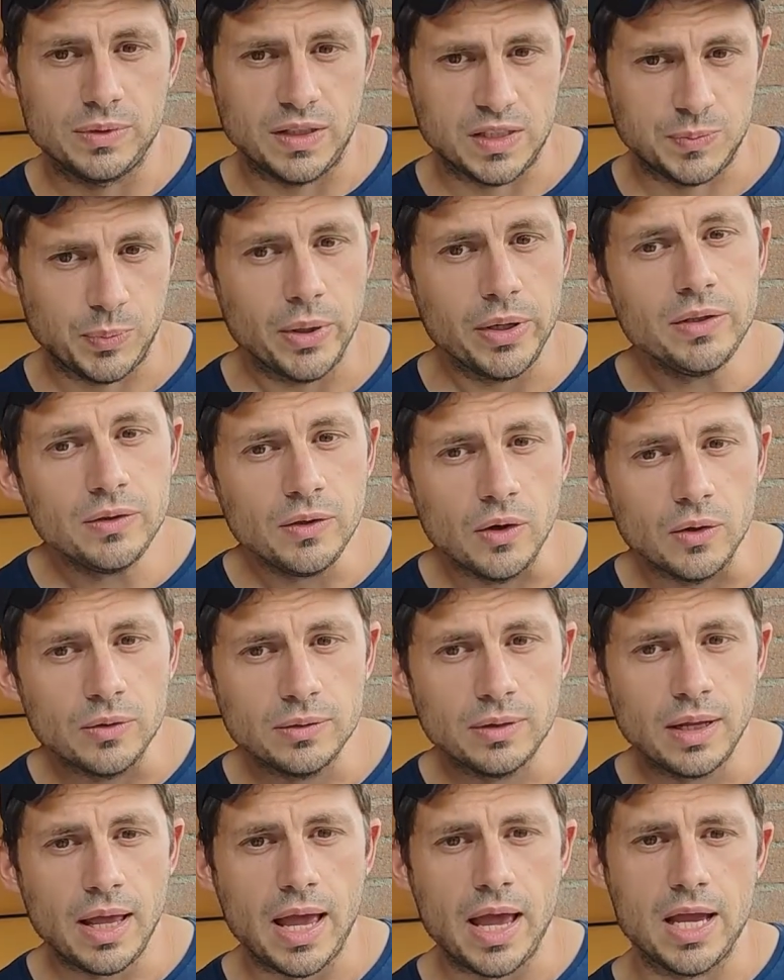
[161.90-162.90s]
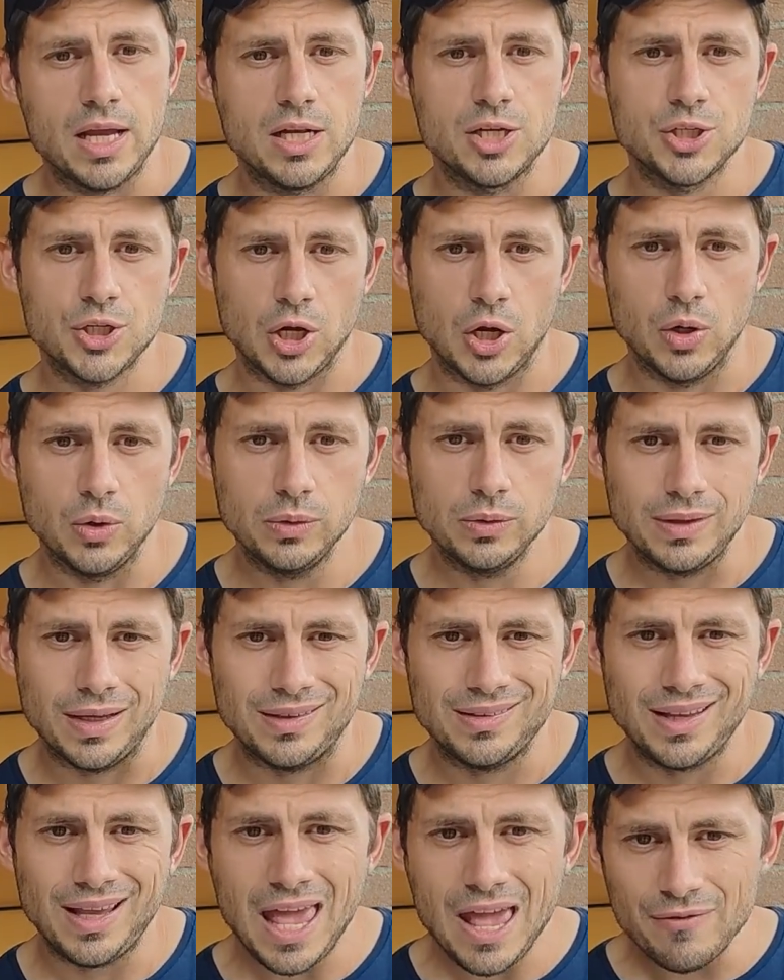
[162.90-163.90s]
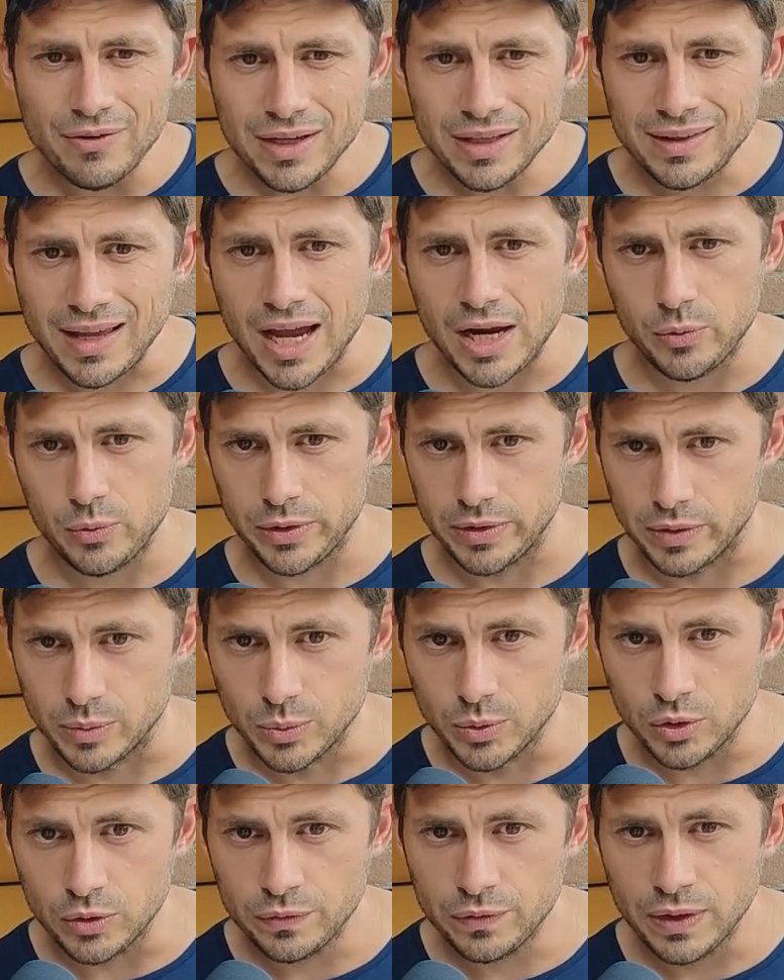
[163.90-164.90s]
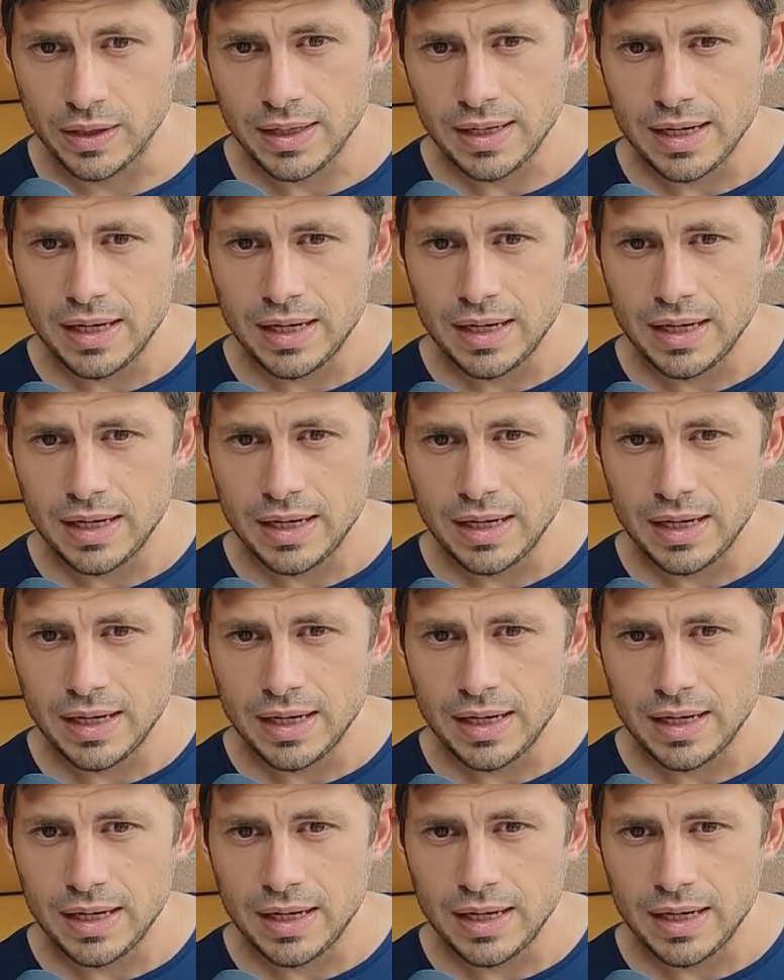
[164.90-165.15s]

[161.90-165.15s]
this point on, I'll show that every tile we remove